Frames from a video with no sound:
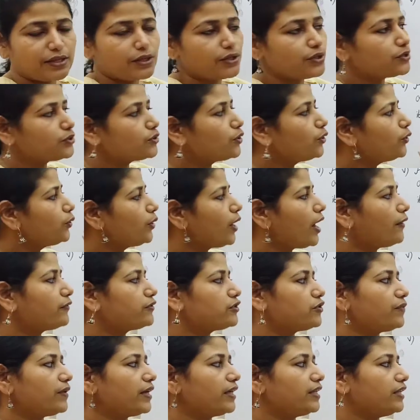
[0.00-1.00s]
So you have
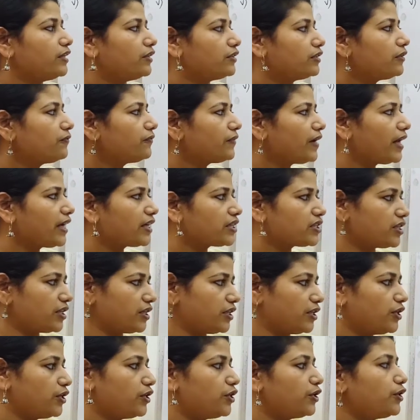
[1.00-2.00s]
to find out the
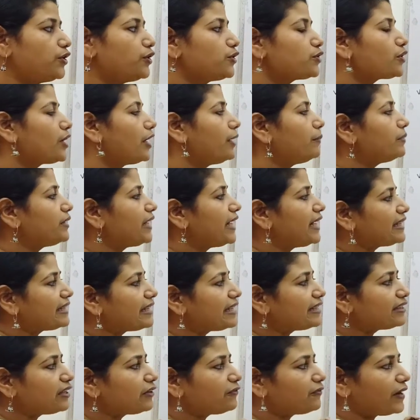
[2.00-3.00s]
fraction. So I am
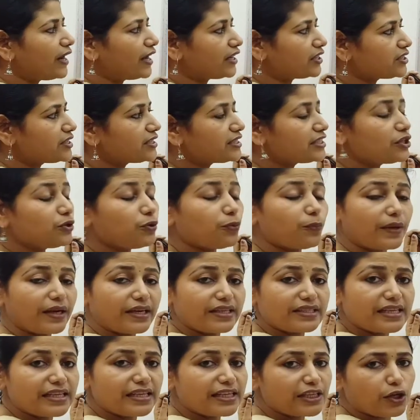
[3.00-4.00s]
taking the fractions
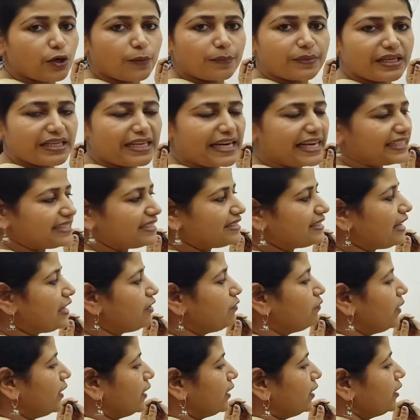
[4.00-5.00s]
numerator and denominator x
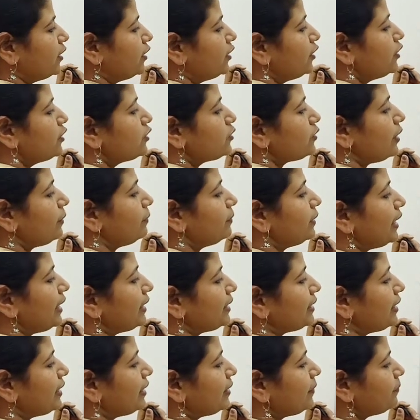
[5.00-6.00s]
and y. So I am
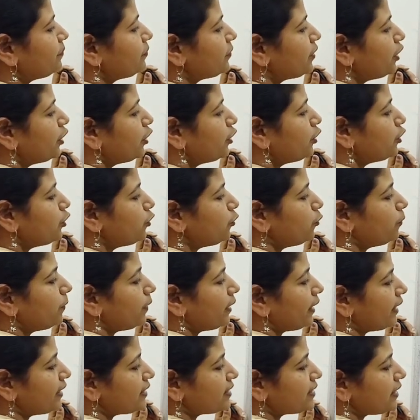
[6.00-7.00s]
taking
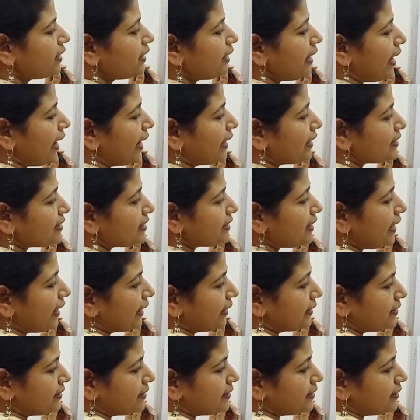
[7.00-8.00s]
numerator as
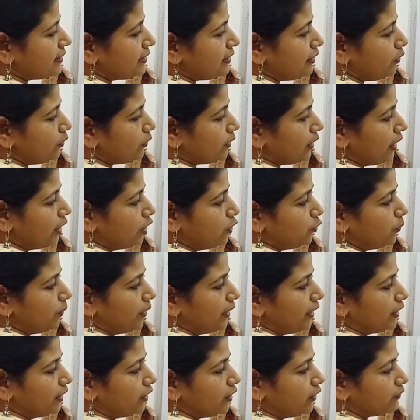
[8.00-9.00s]
x. Okay,
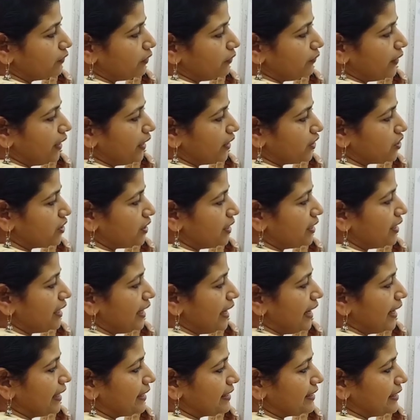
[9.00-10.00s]
numerator of the fraction
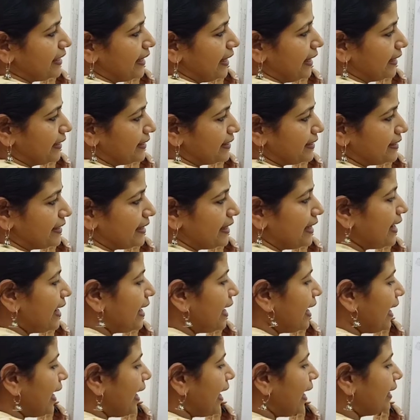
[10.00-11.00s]
as x
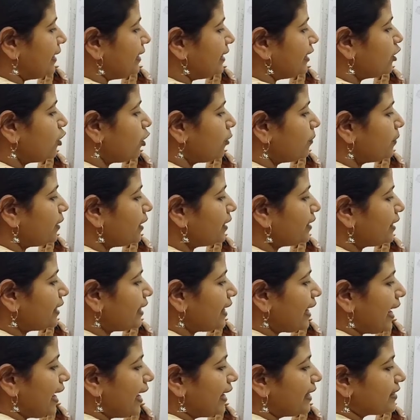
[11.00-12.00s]
and denominator
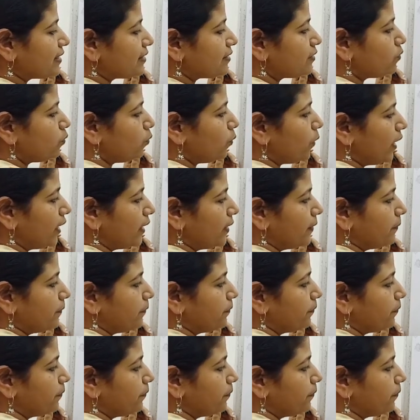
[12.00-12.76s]
as y.